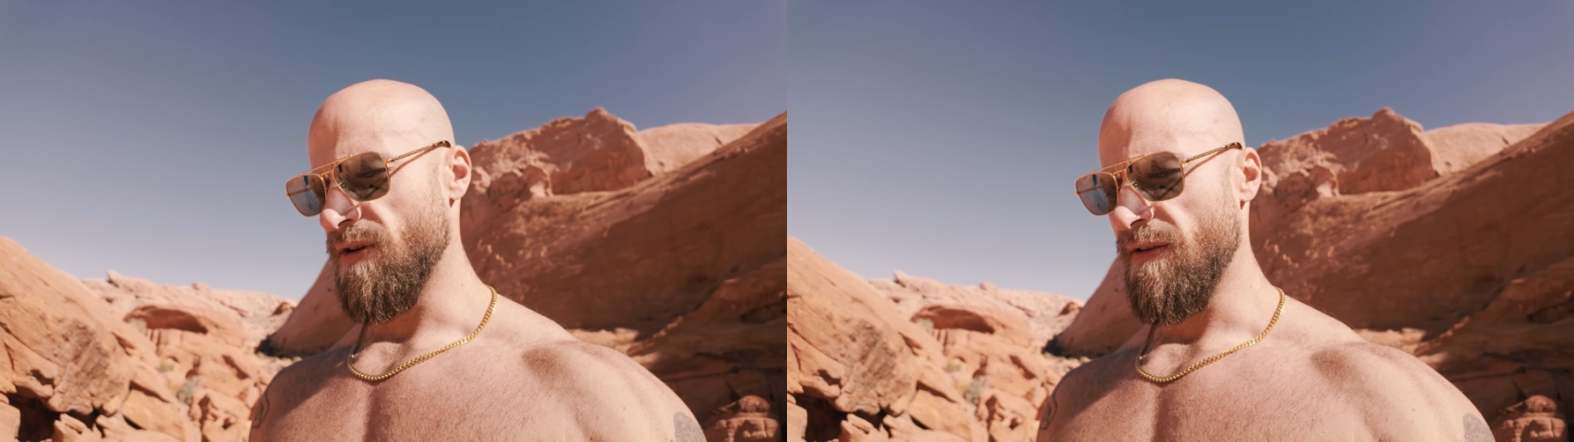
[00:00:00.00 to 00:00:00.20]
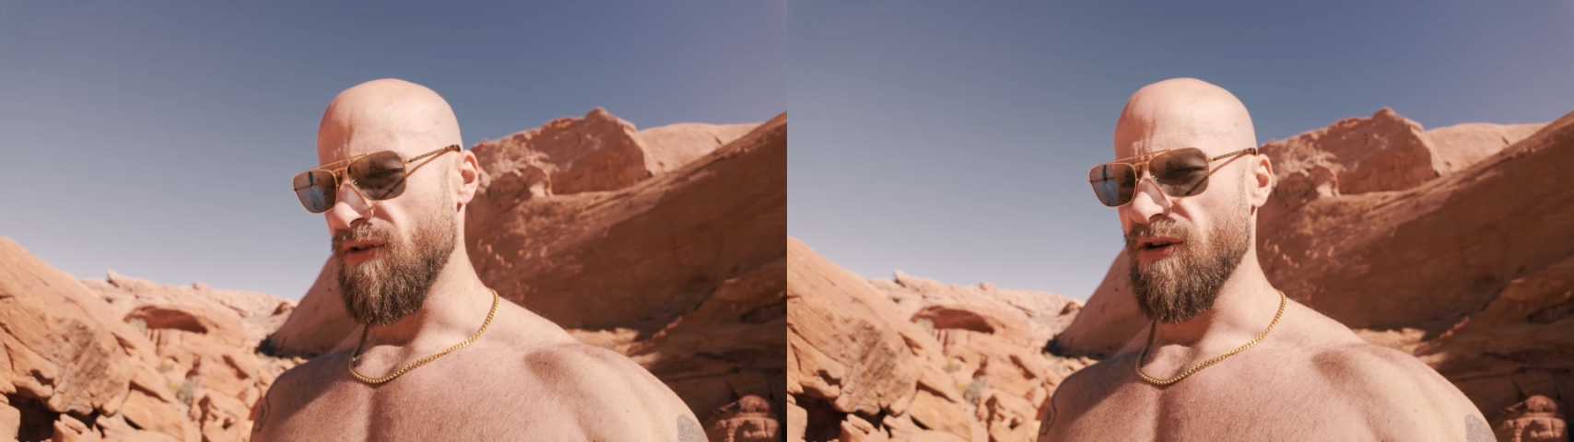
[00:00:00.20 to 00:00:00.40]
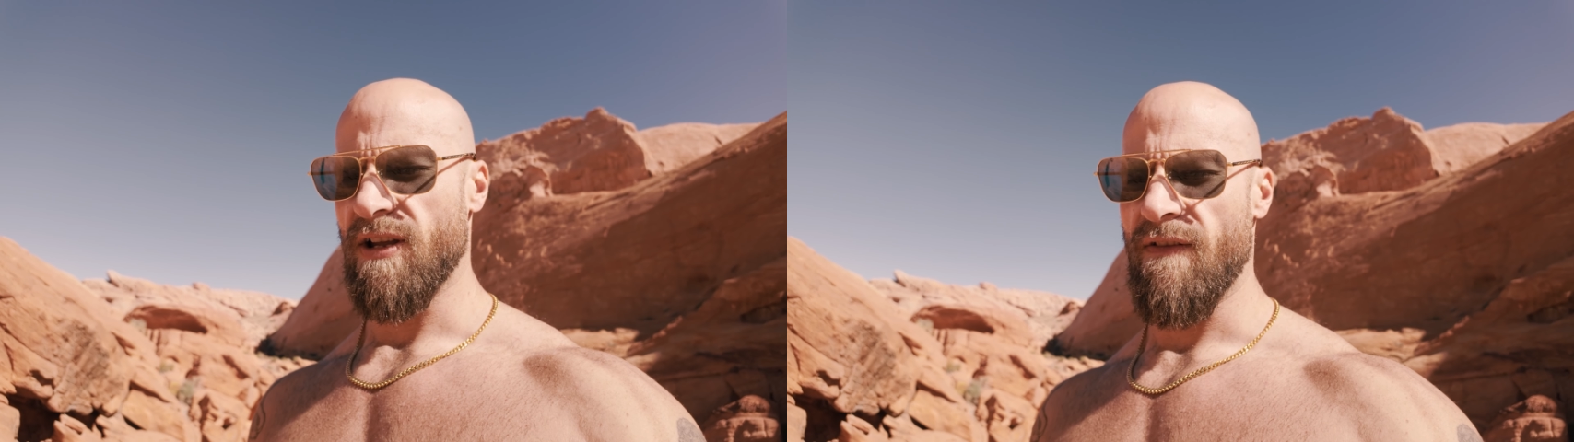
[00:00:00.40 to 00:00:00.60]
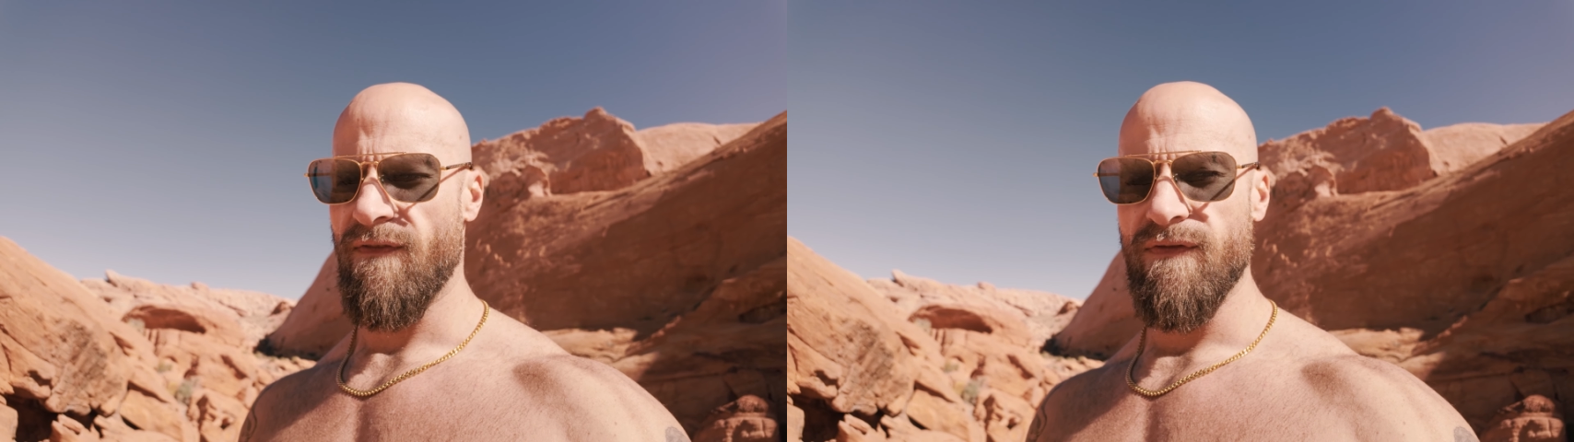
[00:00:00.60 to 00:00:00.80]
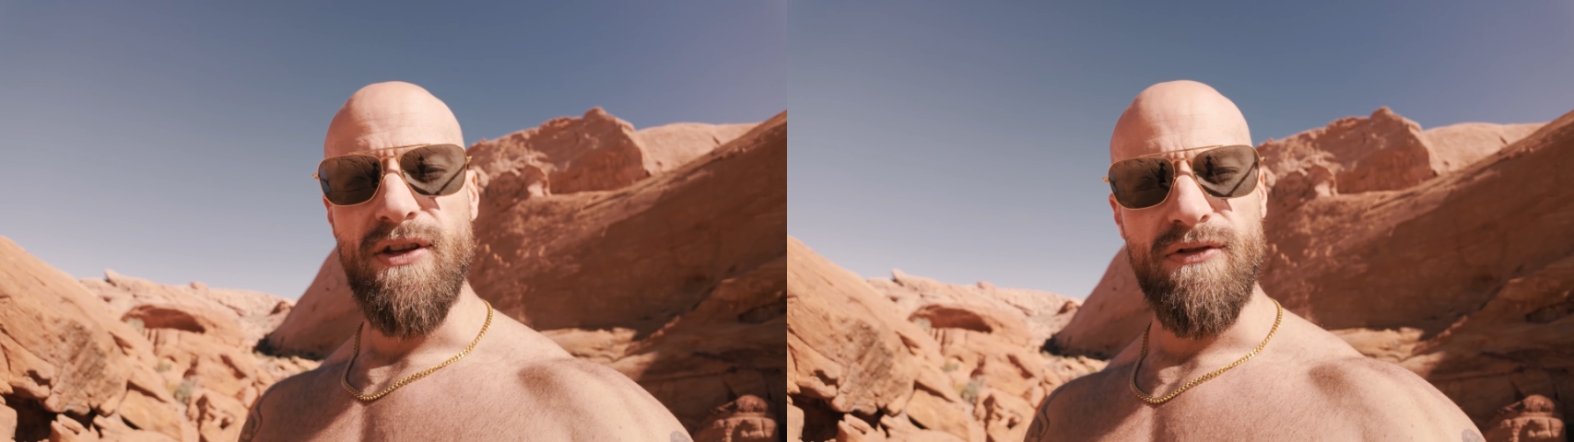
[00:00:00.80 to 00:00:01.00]
if you're
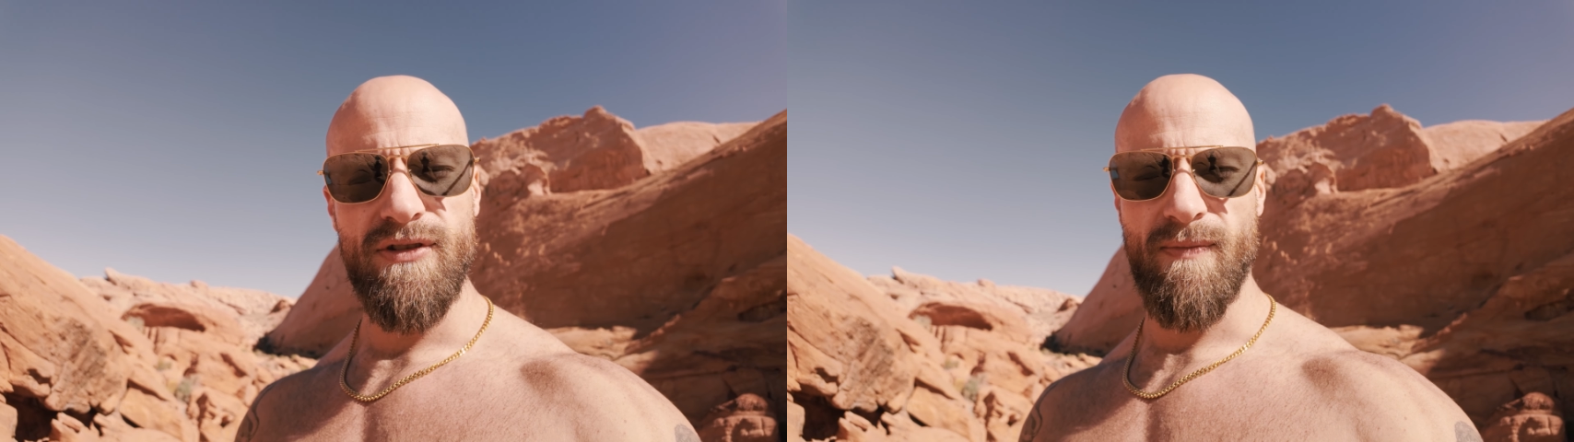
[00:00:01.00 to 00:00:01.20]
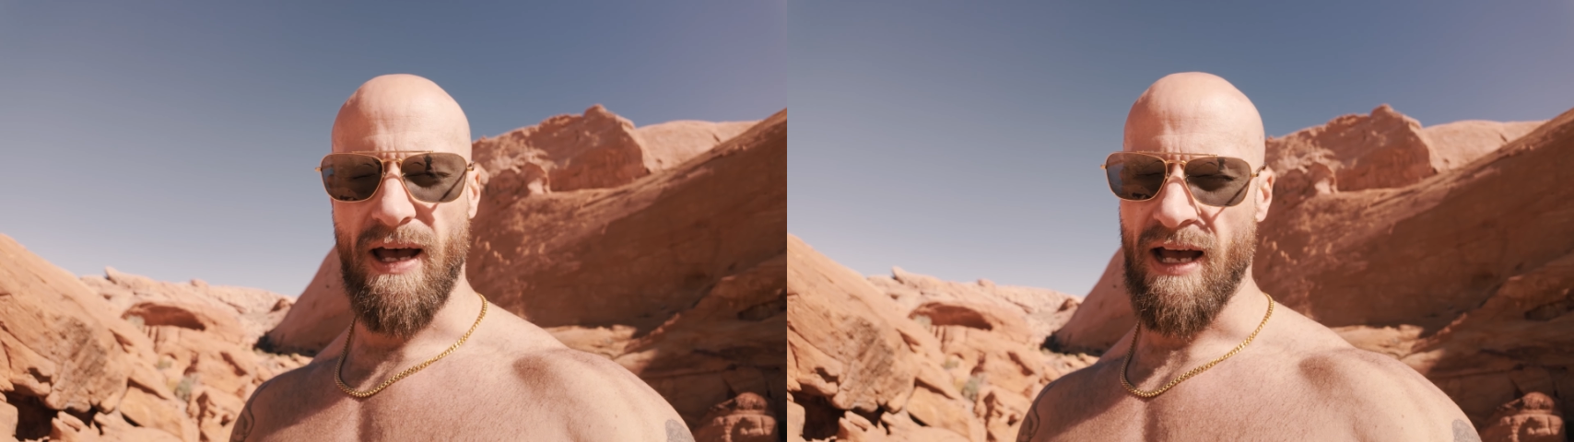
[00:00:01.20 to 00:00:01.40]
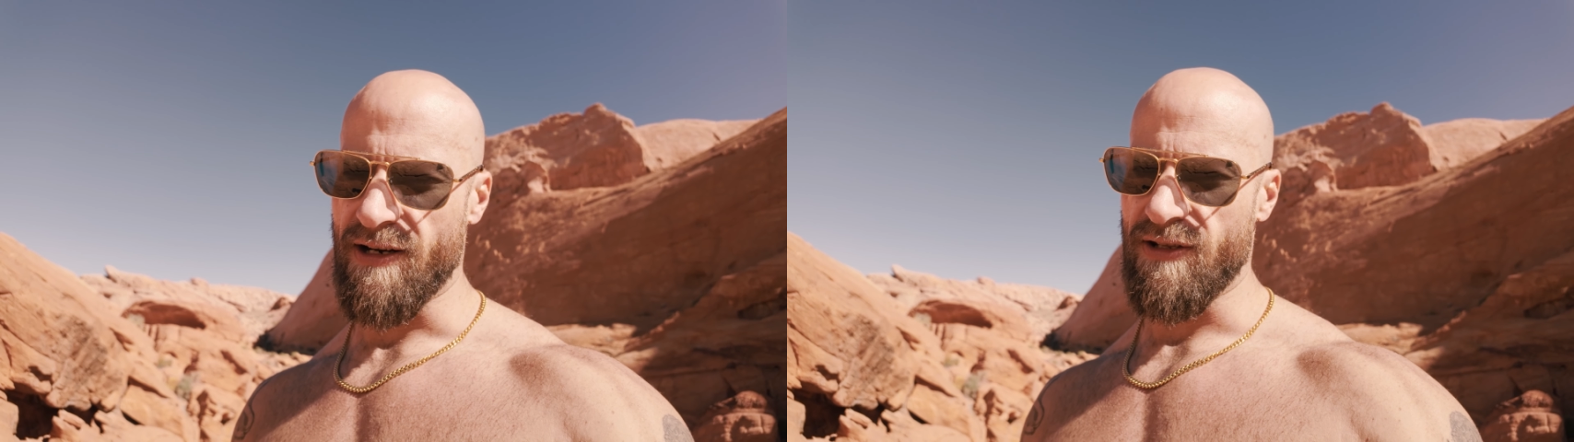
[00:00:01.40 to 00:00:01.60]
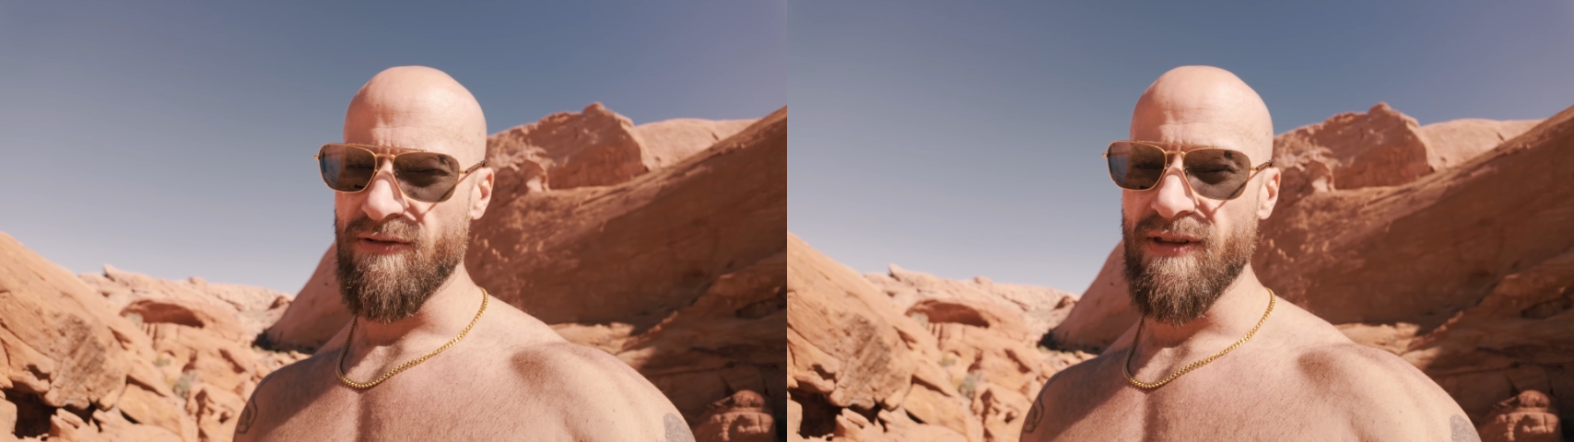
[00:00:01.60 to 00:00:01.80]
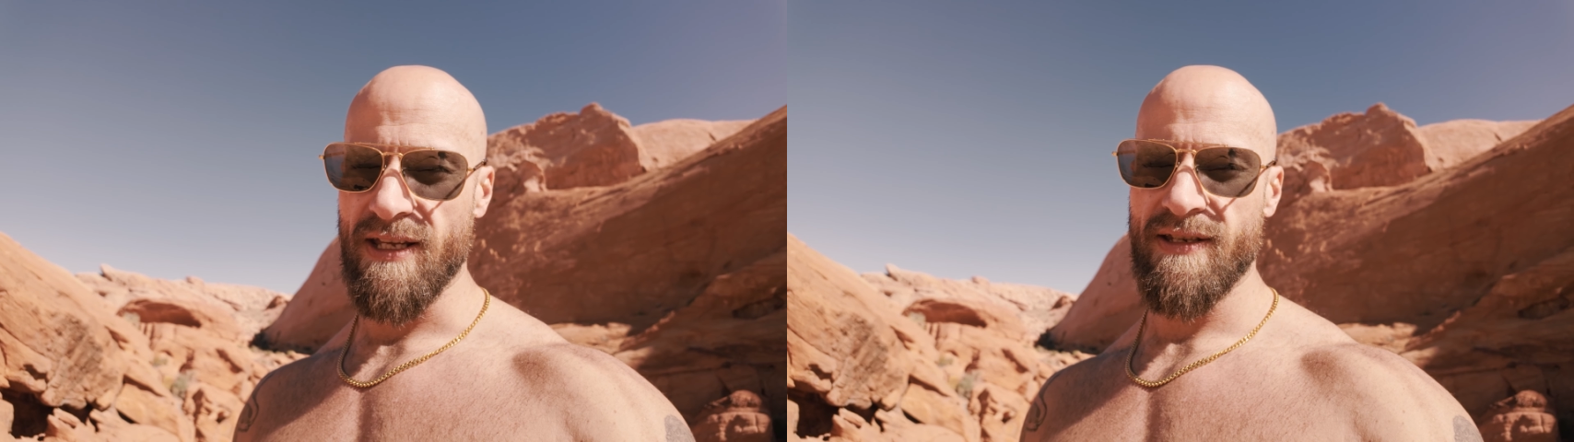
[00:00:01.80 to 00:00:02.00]
confused about how to
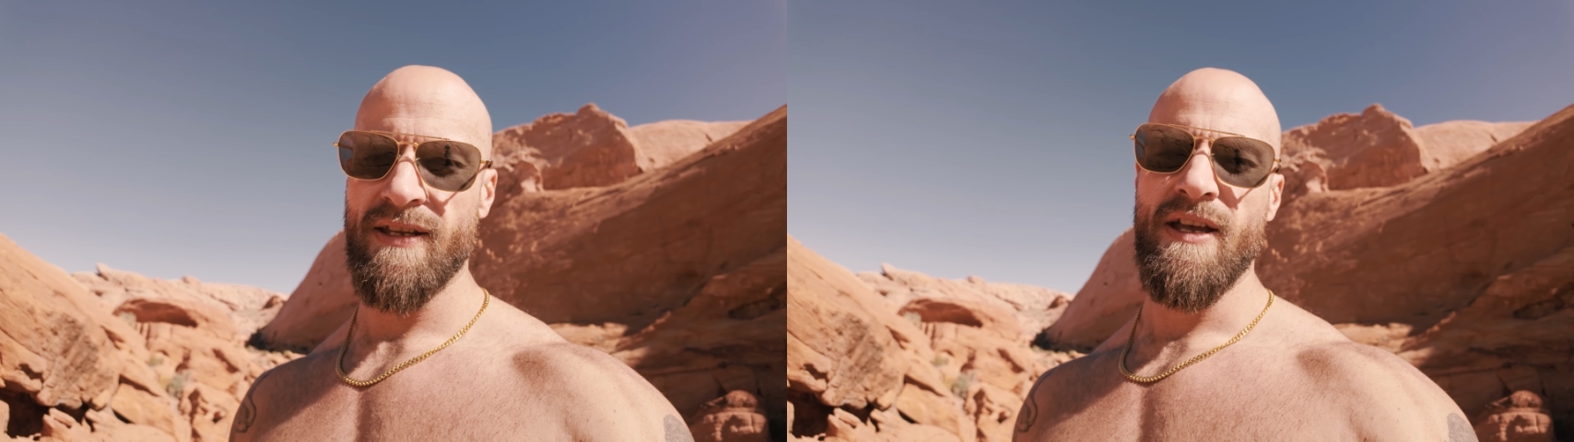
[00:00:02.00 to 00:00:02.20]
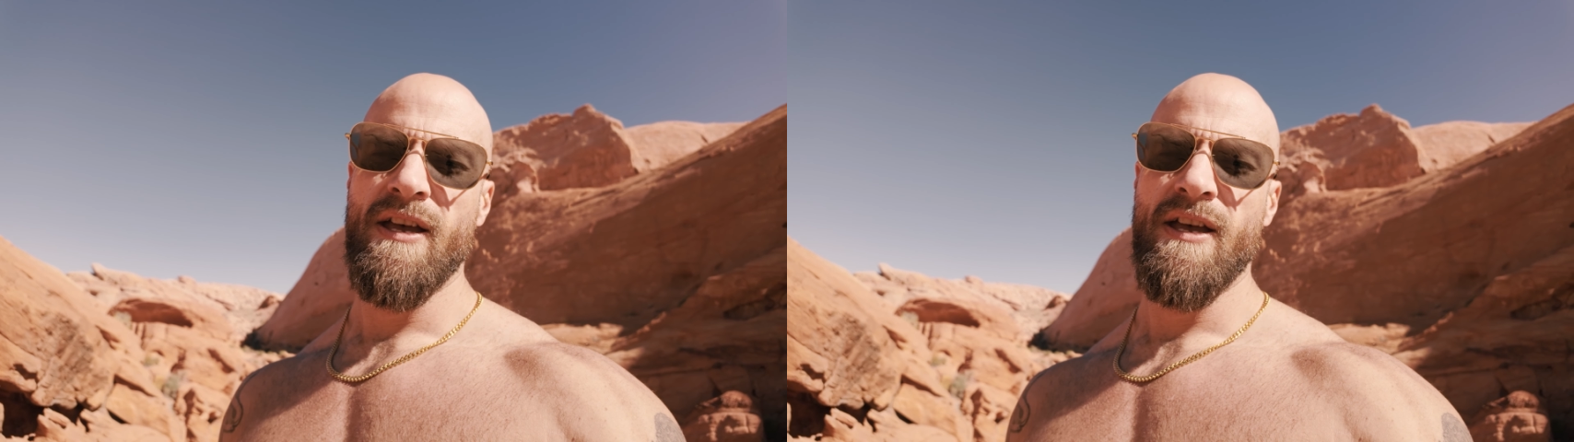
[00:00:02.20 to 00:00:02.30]
do this,